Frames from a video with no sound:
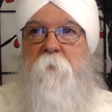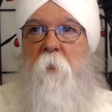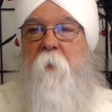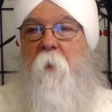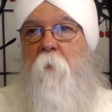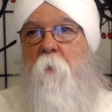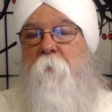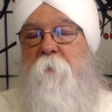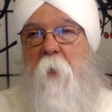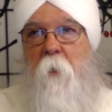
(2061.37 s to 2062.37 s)
Now, that herb
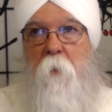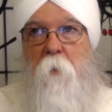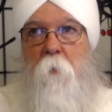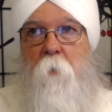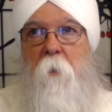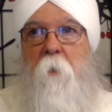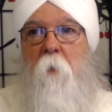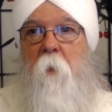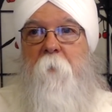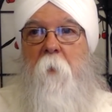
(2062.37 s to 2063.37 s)
is not included in
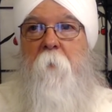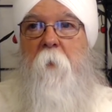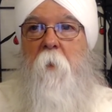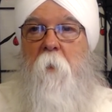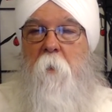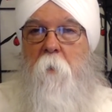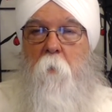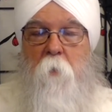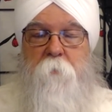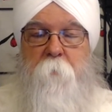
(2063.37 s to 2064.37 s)
our upcoming
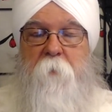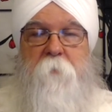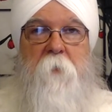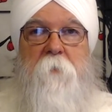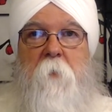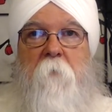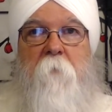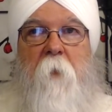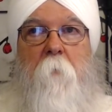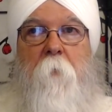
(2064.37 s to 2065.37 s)
course, but it's easily
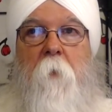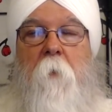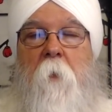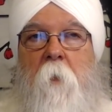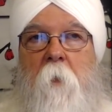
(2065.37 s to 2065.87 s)
available.